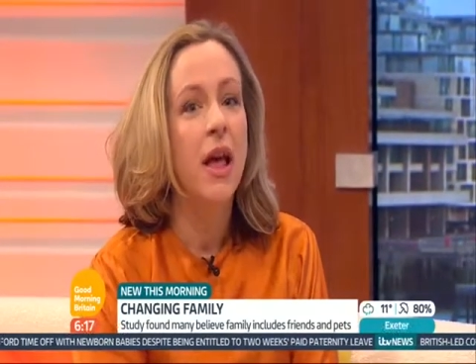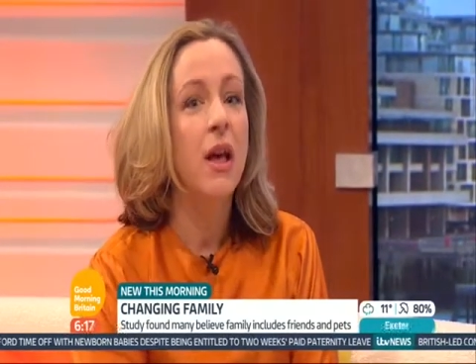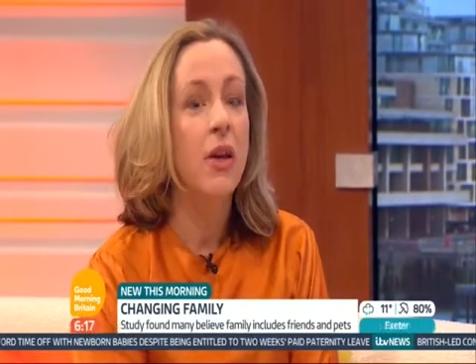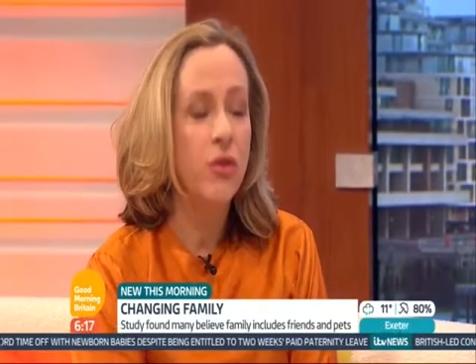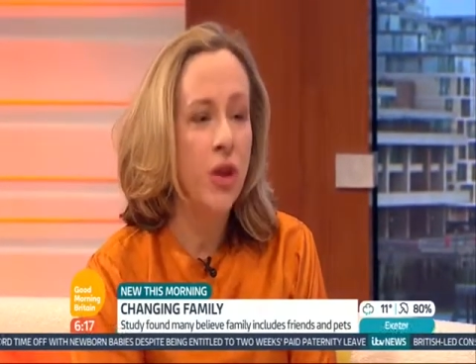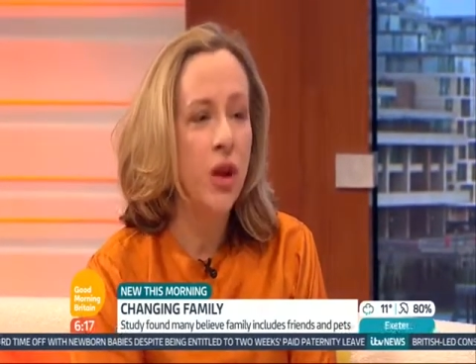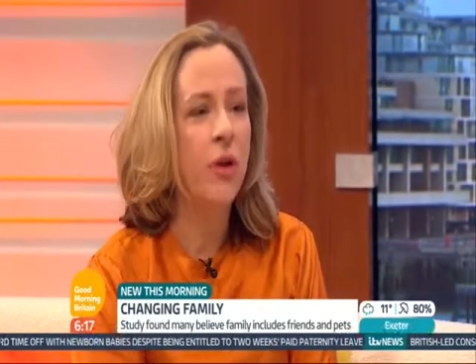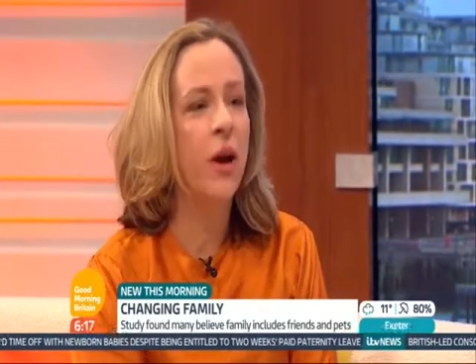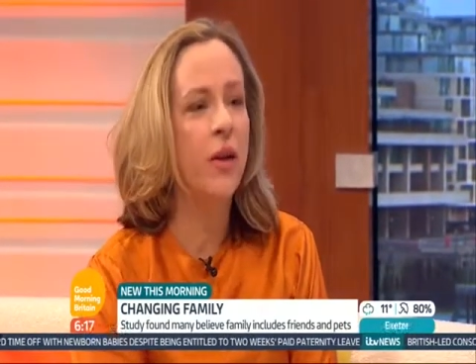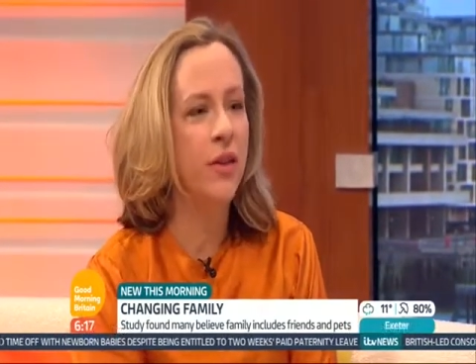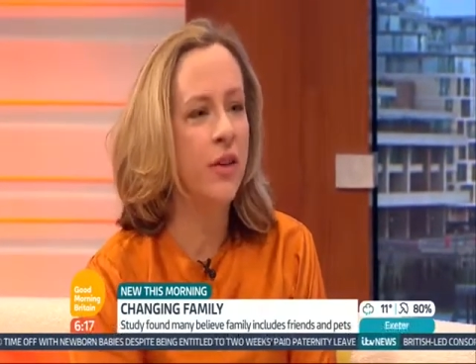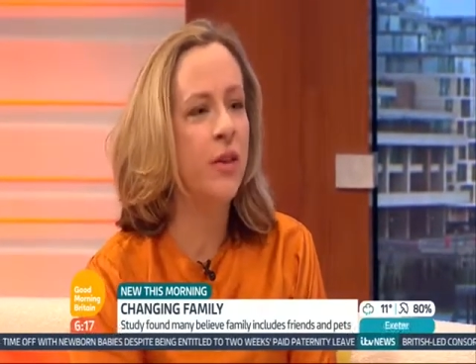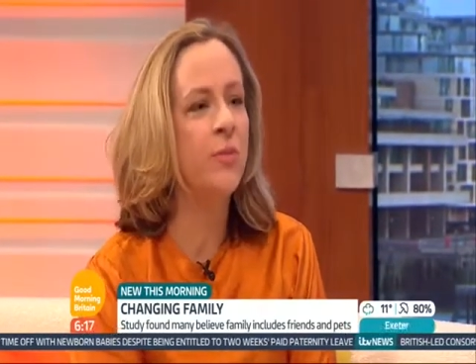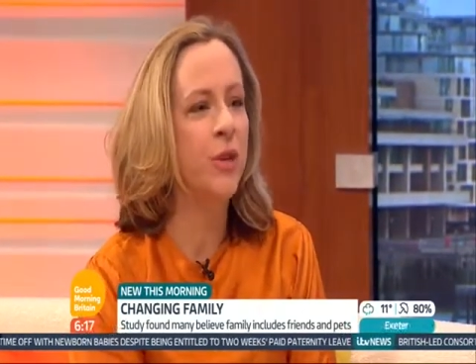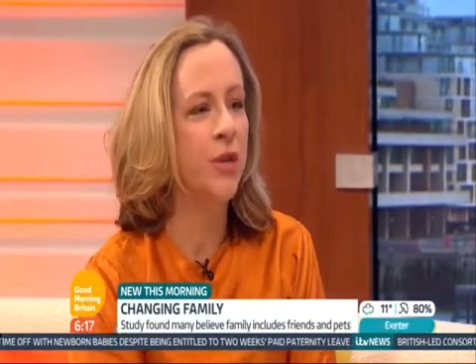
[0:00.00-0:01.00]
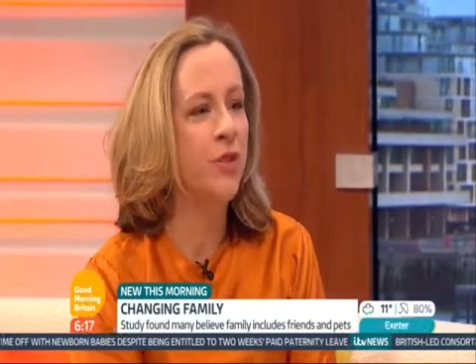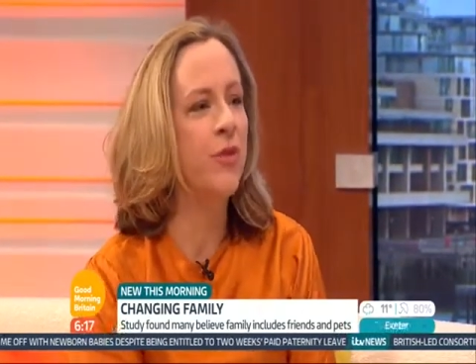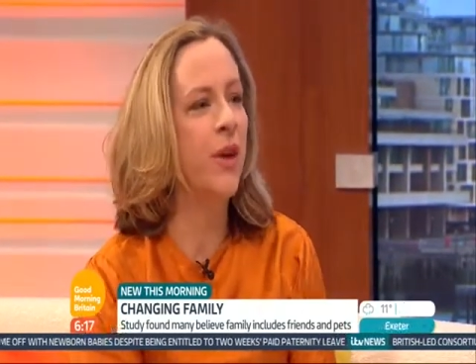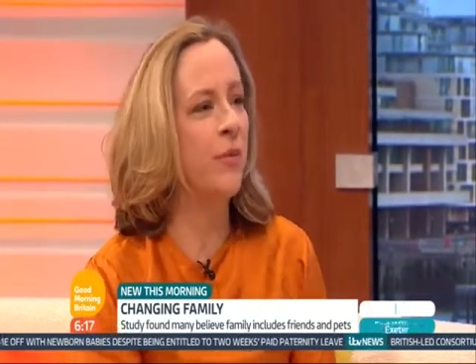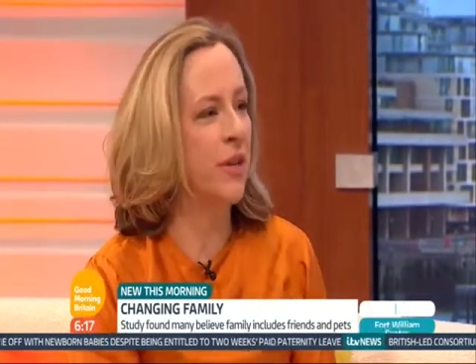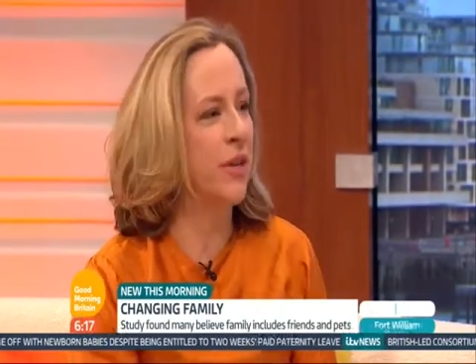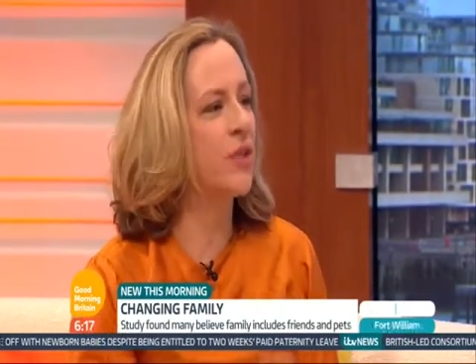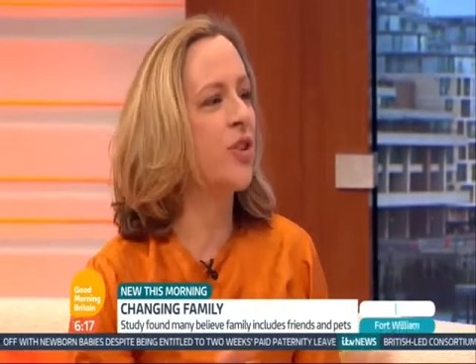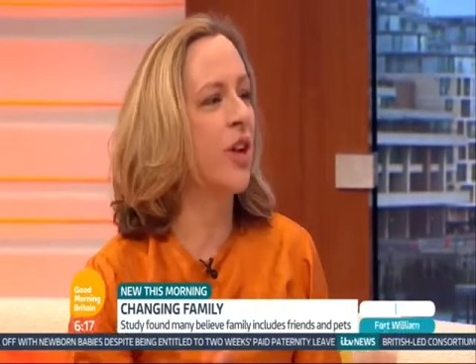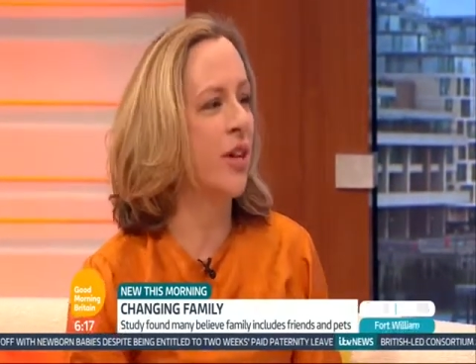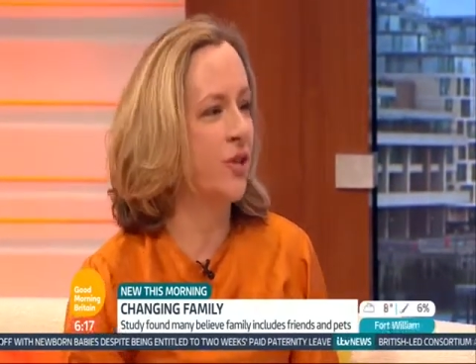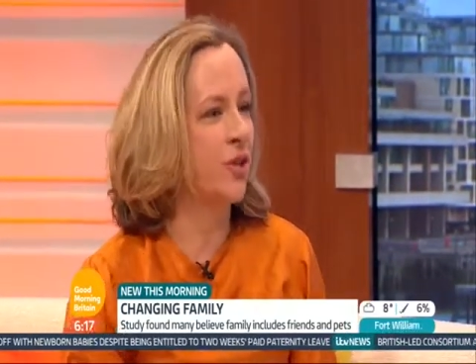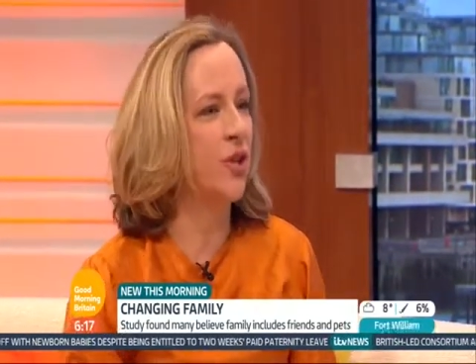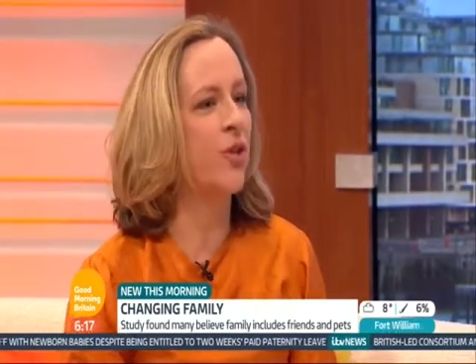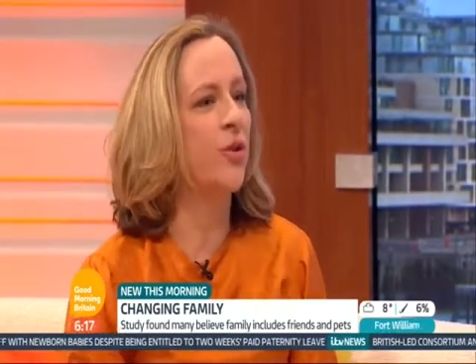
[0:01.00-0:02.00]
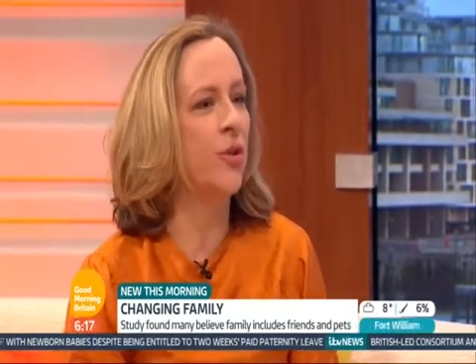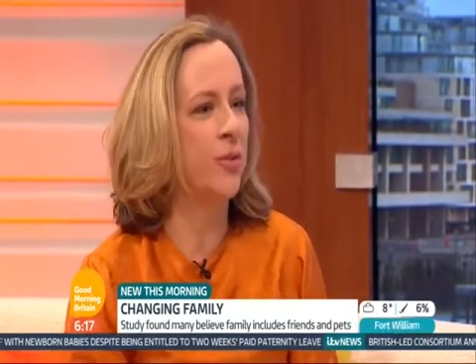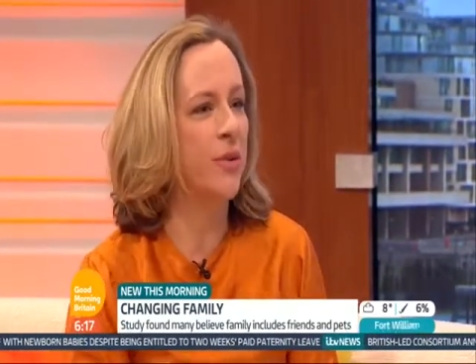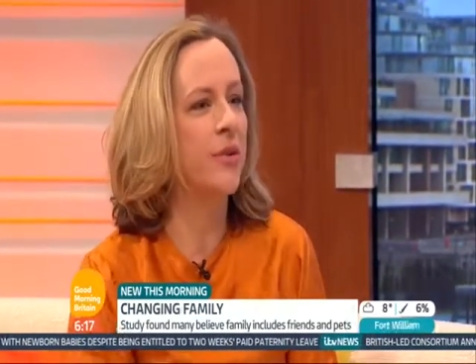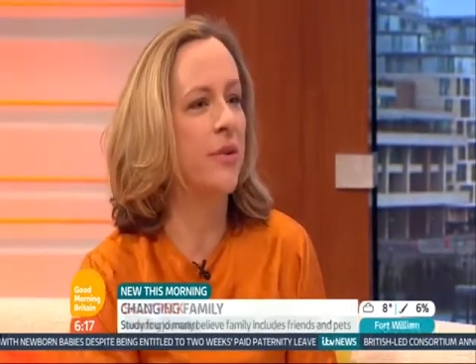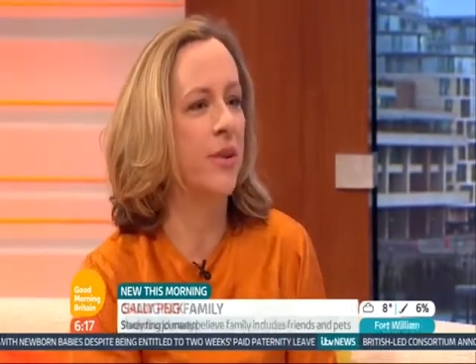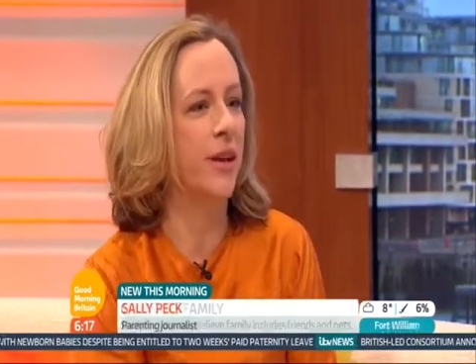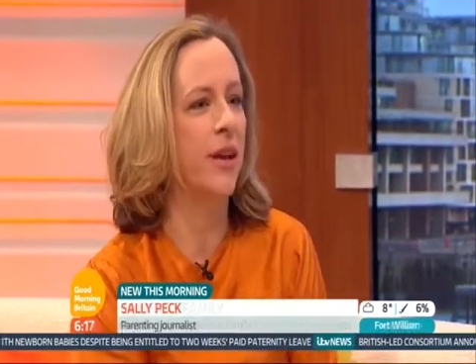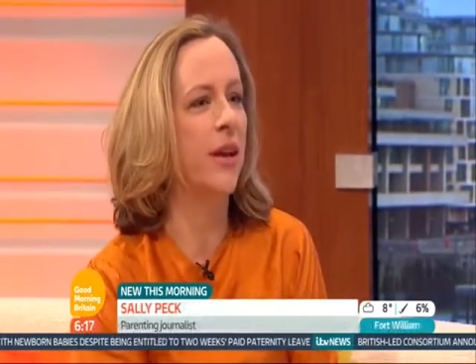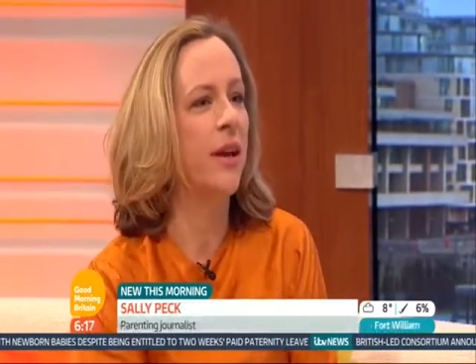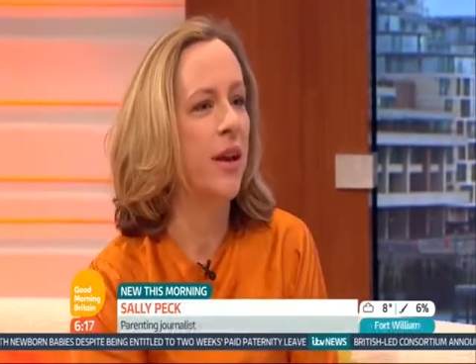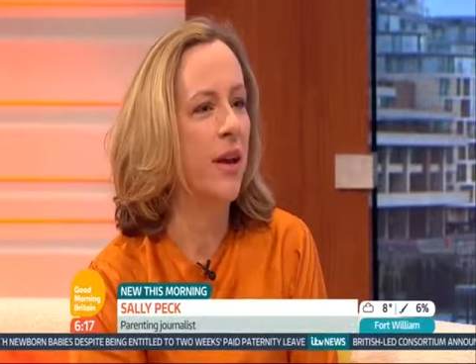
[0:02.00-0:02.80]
No, I think the British family has changed enormously